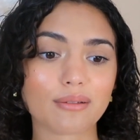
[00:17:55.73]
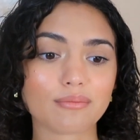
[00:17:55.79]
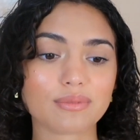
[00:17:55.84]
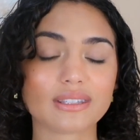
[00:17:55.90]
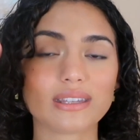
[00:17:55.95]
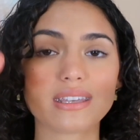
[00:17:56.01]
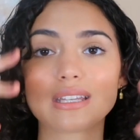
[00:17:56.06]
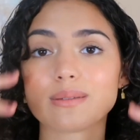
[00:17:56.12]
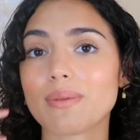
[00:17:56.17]

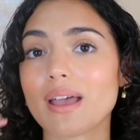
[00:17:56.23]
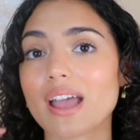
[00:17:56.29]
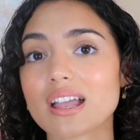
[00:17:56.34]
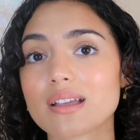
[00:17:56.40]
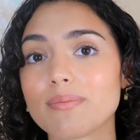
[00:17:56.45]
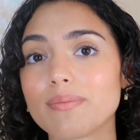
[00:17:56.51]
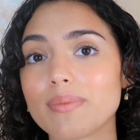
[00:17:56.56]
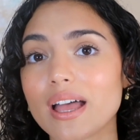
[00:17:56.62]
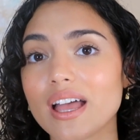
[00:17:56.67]
slicked
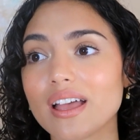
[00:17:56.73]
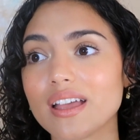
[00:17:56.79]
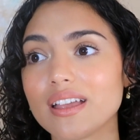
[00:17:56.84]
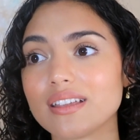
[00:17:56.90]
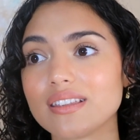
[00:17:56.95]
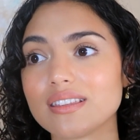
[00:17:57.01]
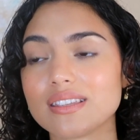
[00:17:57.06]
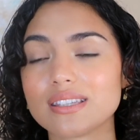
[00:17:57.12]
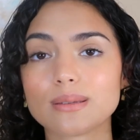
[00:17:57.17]
back
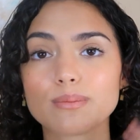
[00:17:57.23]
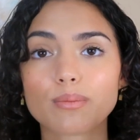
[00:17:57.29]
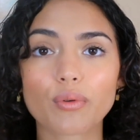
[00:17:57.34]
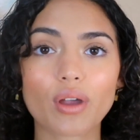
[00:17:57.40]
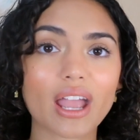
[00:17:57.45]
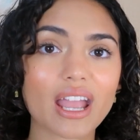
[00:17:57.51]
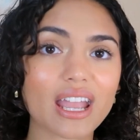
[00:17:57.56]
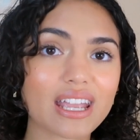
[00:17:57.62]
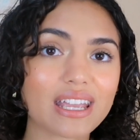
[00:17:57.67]
buns,
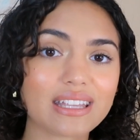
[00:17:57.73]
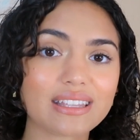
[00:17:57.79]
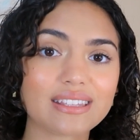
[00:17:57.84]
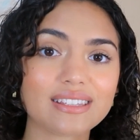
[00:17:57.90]
braids.